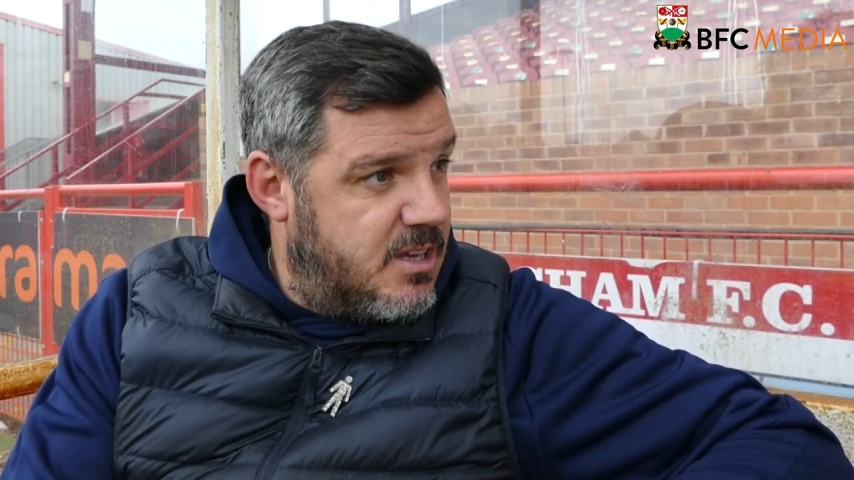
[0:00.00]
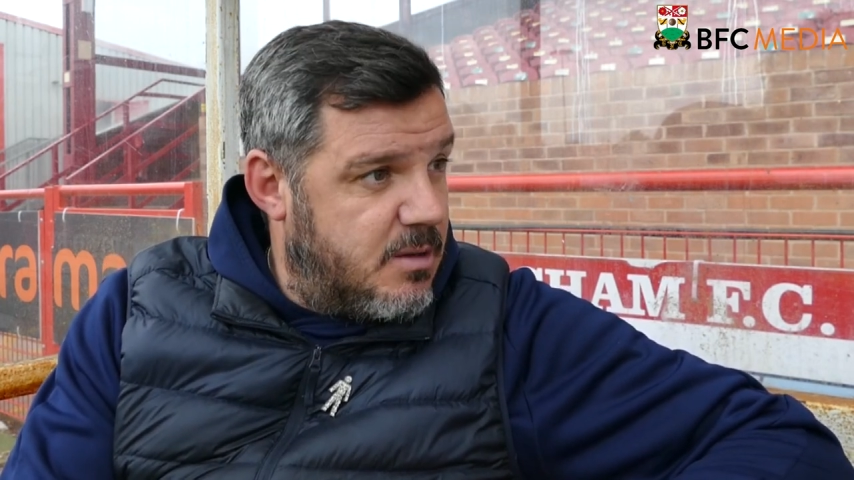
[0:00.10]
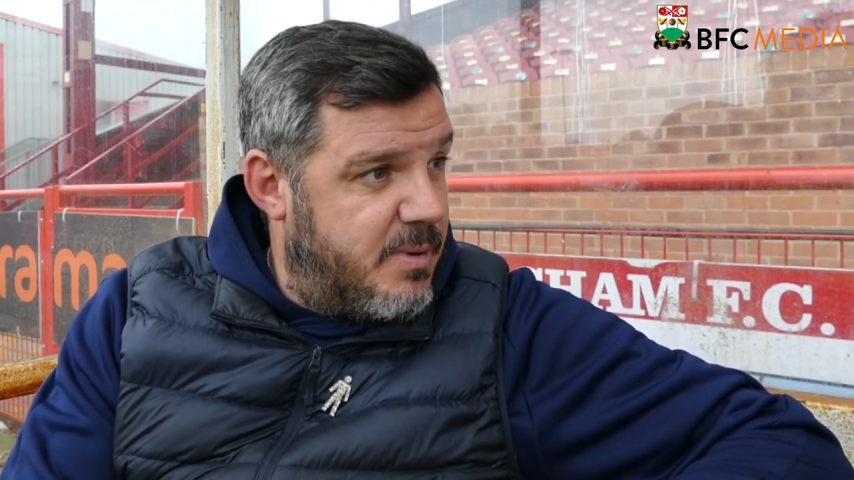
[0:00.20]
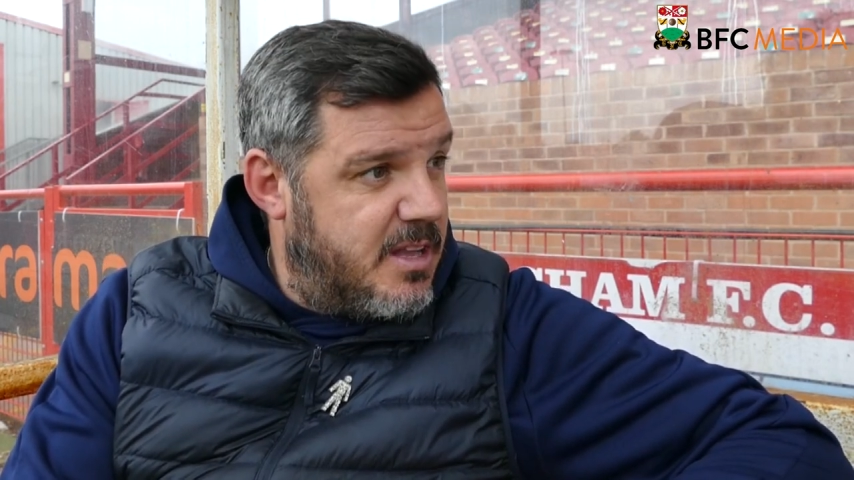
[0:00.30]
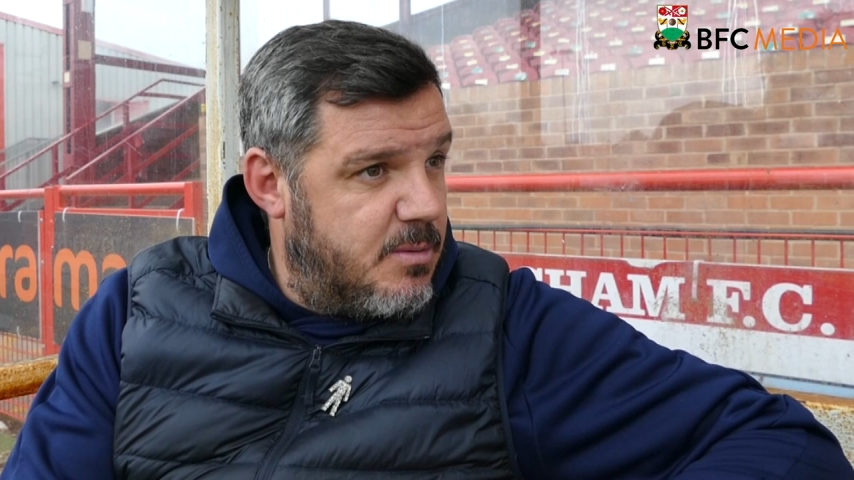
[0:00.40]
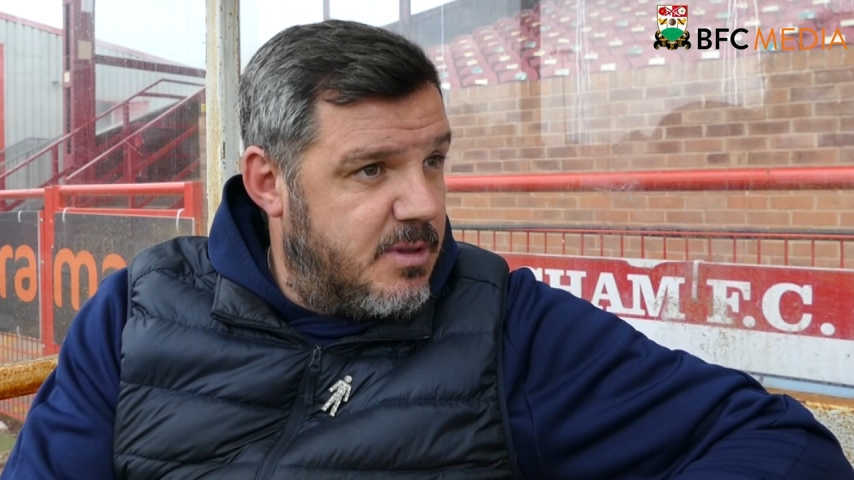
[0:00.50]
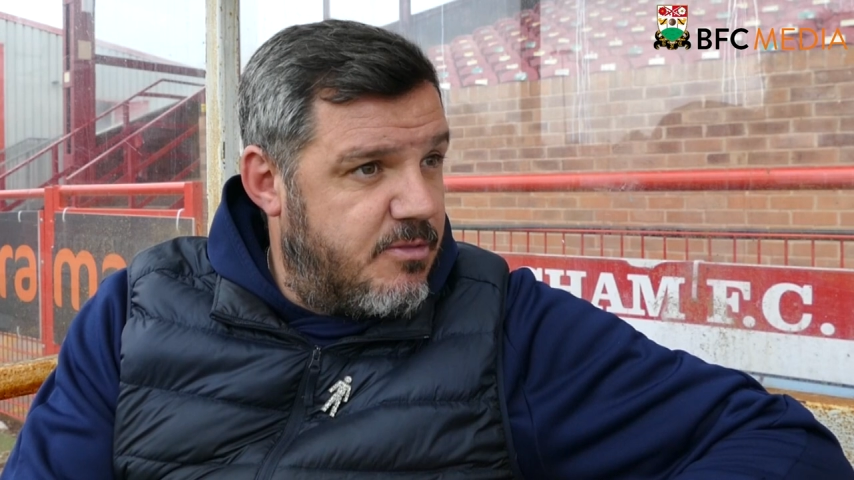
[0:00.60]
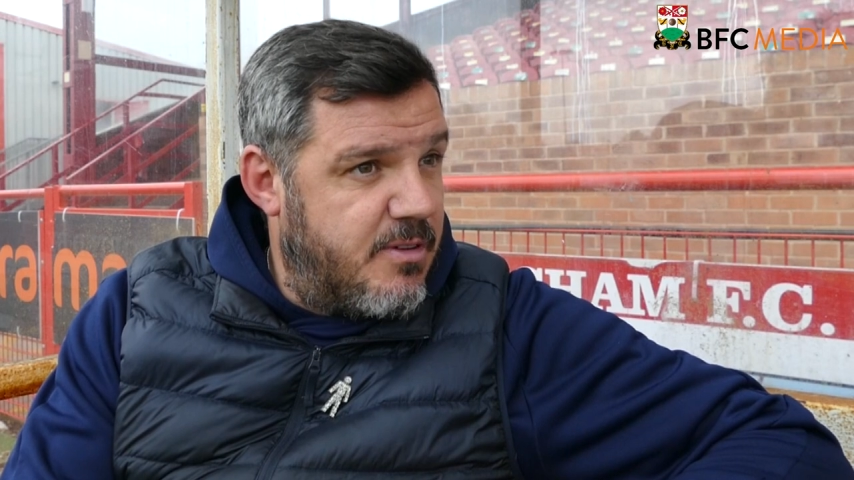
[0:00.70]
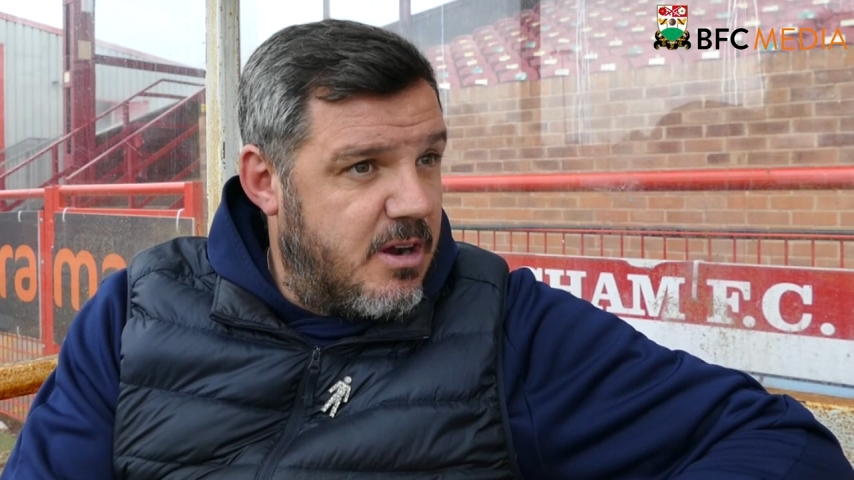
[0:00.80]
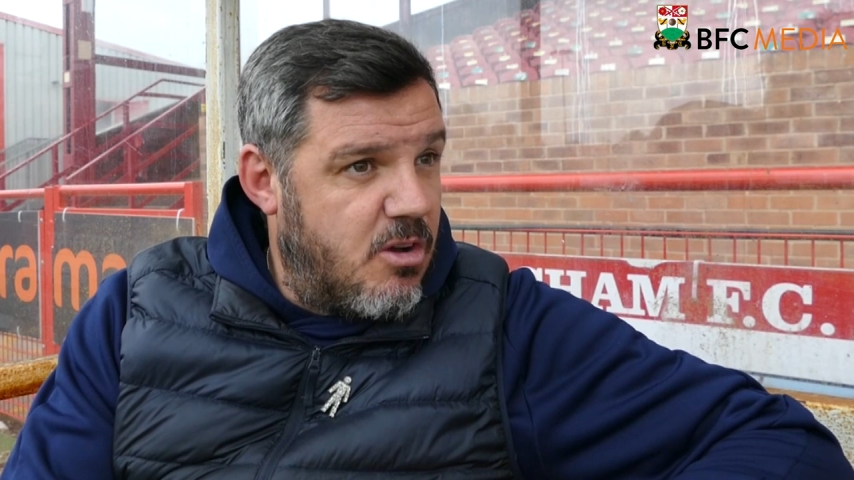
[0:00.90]
He can bend them in the
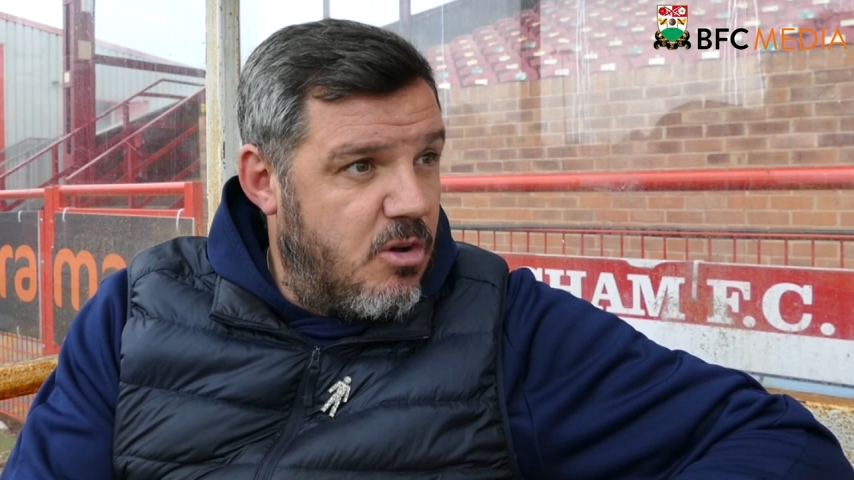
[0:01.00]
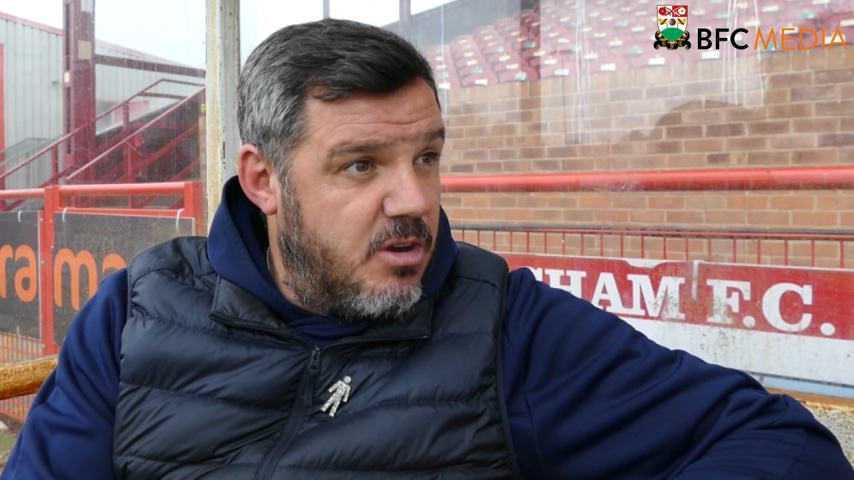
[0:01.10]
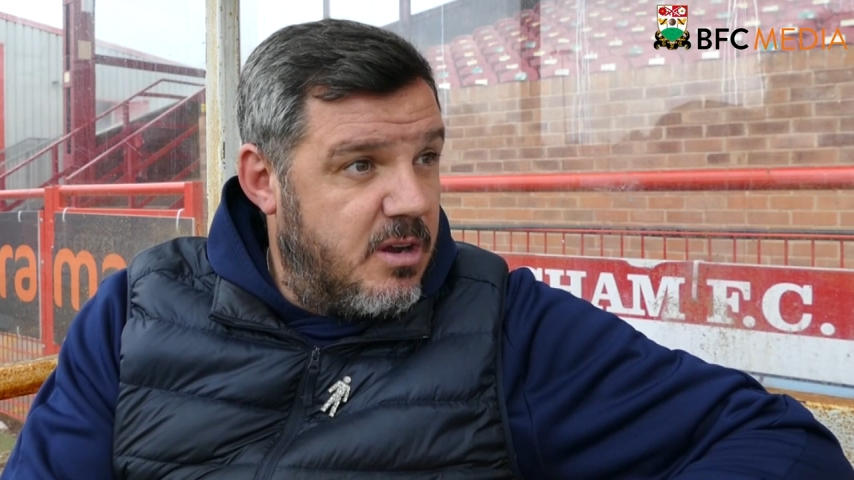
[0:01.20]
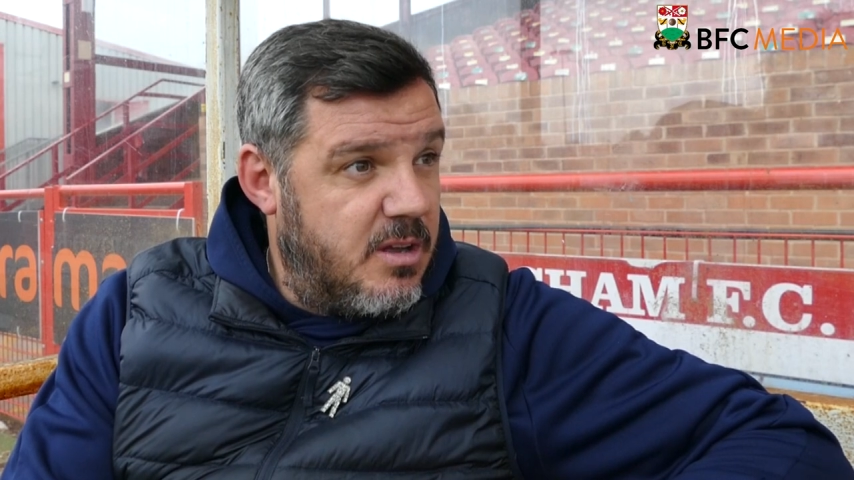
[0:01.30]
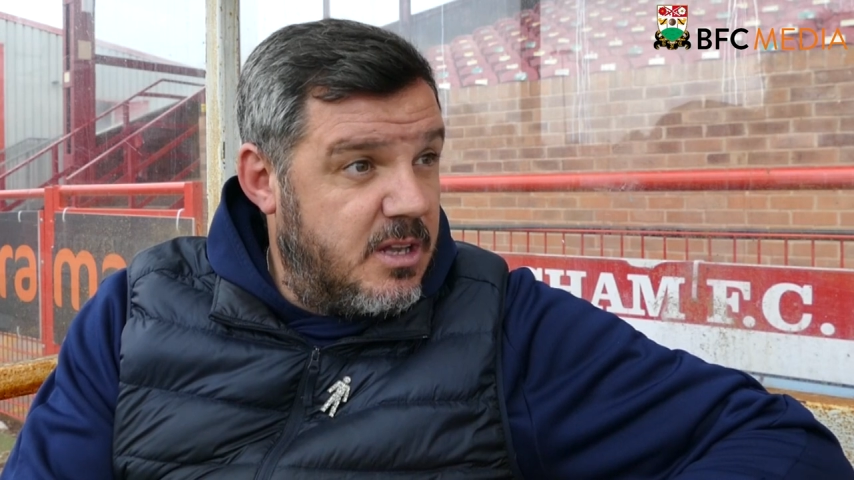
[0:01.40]
far corner,